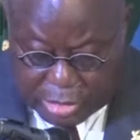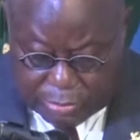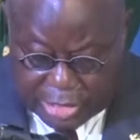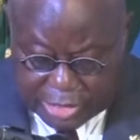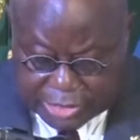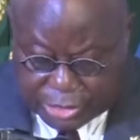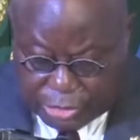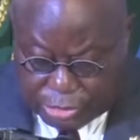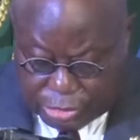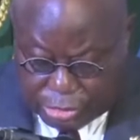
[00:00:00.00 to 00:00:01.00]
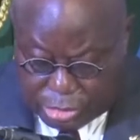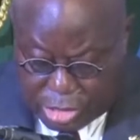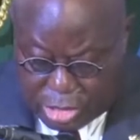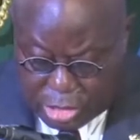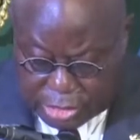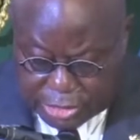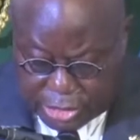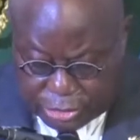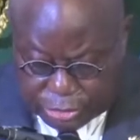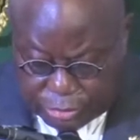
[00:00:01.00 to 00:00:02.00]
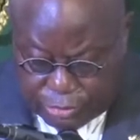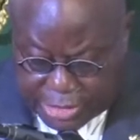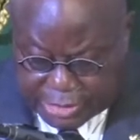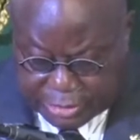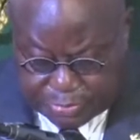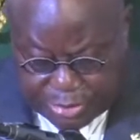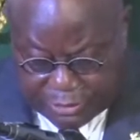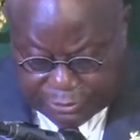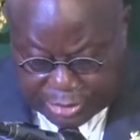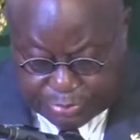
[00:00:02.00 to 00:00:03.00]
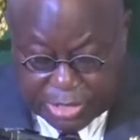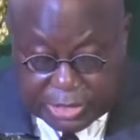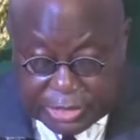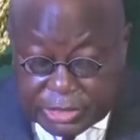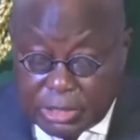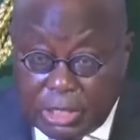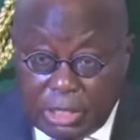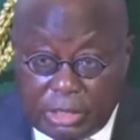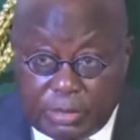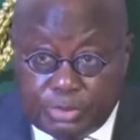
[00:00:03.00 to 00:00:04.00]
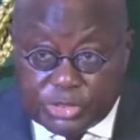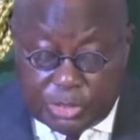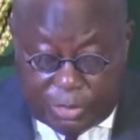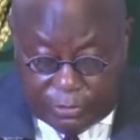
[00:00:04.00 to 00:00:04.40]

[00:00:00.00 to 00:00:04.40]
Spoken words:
May his soul continue to rest in perfect peace in the bosom of the